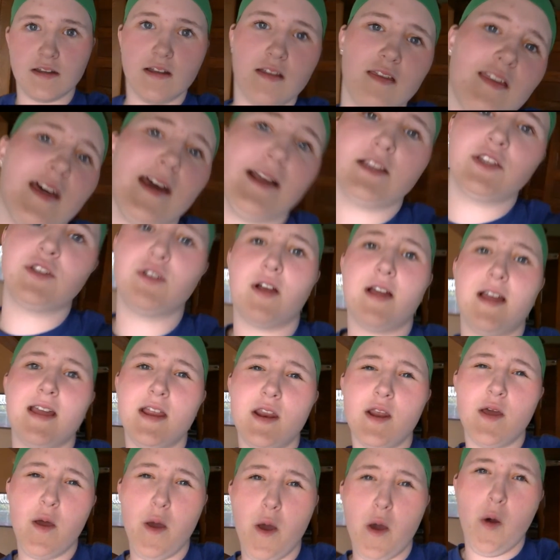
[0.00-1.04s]
That's right,
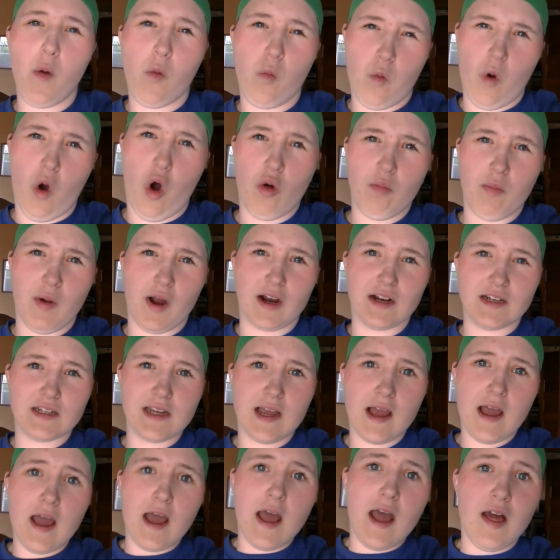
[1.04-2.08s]
Walmart.
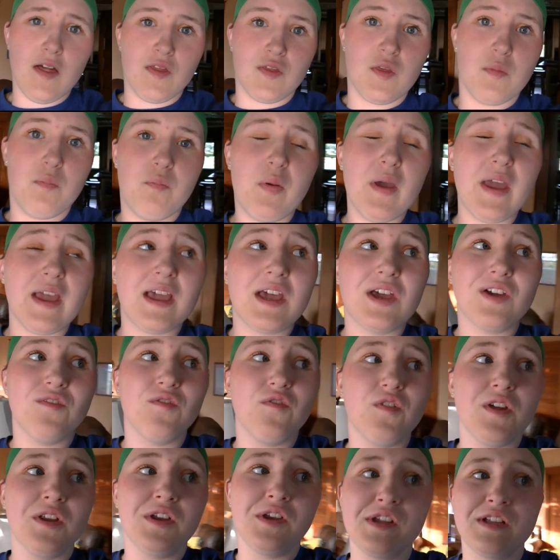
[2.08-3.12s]
The big
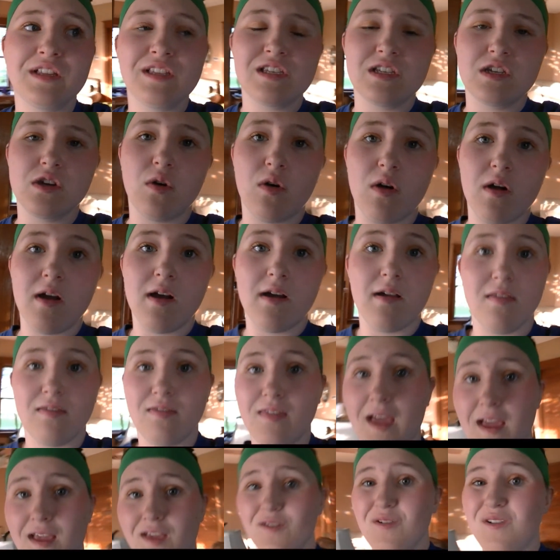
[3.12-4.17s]
convenience store
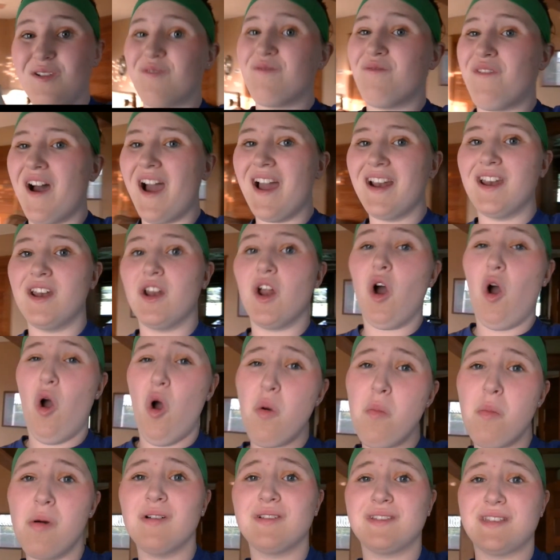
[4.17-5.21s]
that you can find in
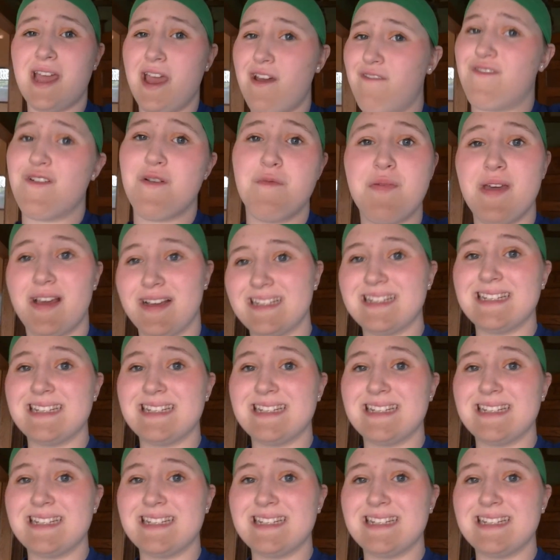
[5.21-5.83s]
almost every big